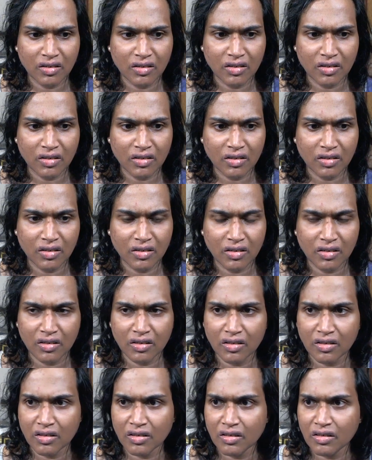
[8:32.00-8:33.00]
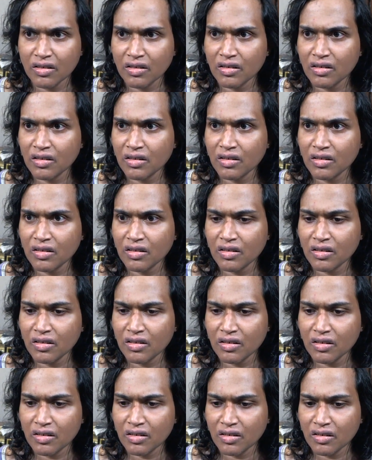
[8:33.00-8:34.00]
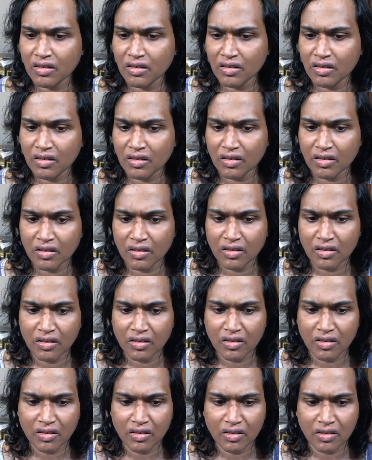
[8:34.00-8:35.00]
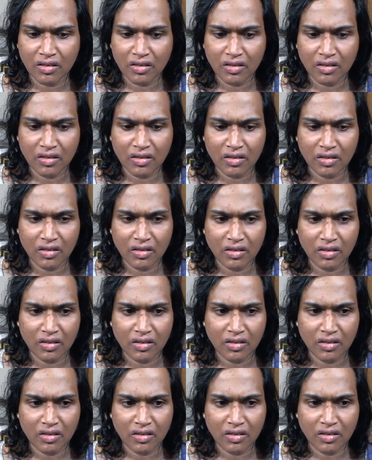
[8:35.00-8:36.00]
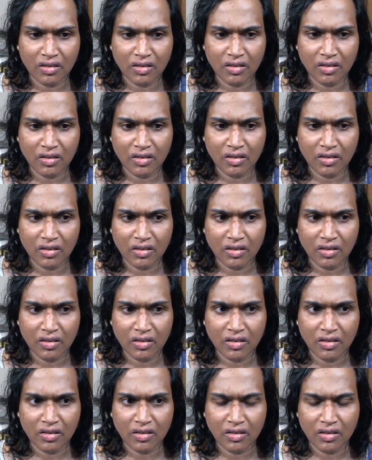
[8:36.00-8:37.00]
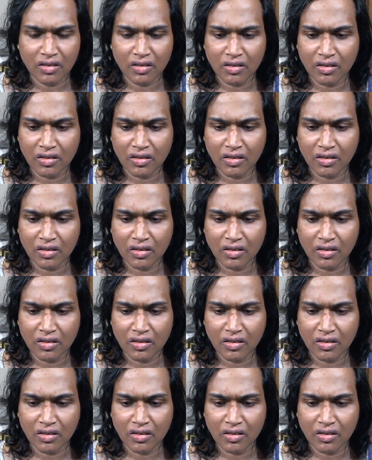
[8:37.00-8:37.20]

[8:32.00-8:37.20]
No one is speaking in this clip.